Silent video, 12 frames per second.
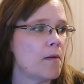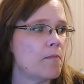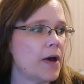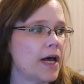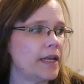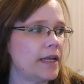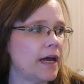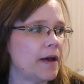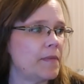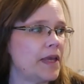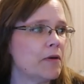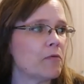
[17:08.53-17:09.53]
But
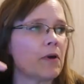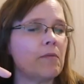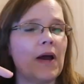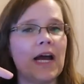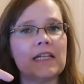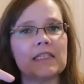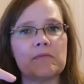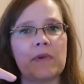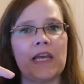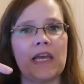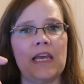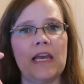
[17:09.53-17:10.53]
um, it reminds
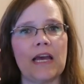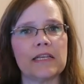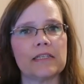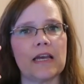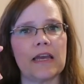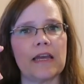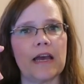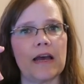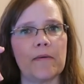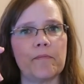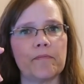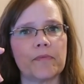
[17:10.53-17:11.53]
me, he has a,
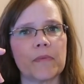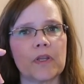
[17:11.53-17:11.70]
um,